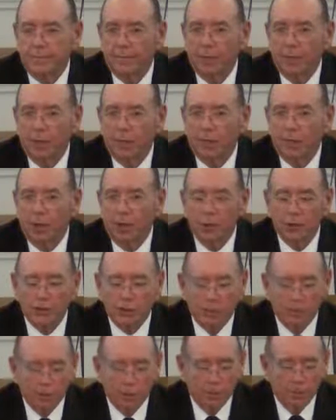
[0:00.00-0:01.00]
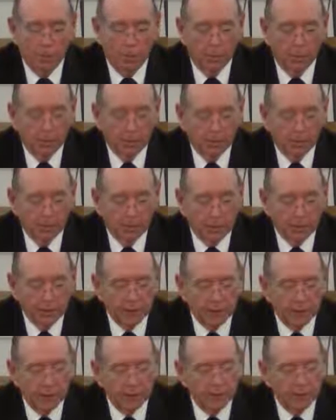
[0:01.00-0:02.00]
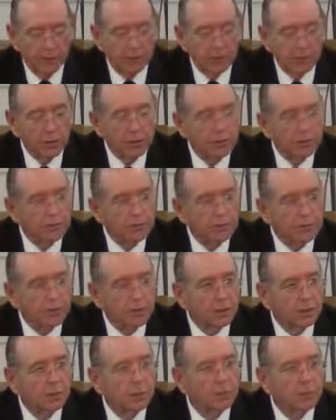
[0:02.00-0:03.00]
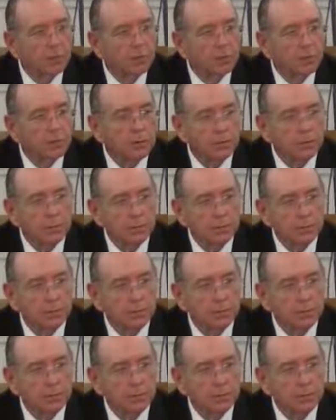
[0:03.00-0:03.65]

And he paused just a moment and said, We choose to go to the moon.